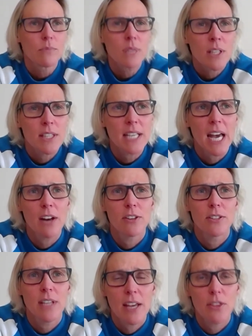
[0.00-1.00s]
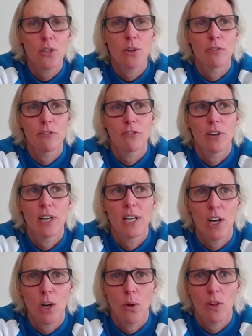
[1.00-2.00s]
the day of the 200 free,
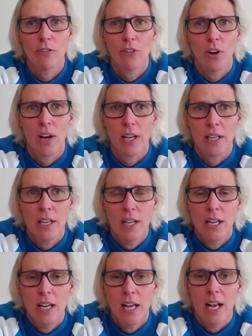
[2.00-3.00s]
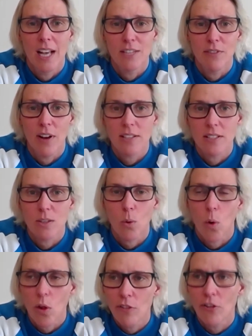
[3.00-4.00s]
I qualified as fastest
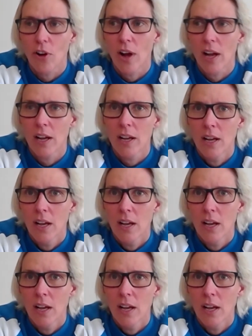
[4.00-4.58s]
qualifier.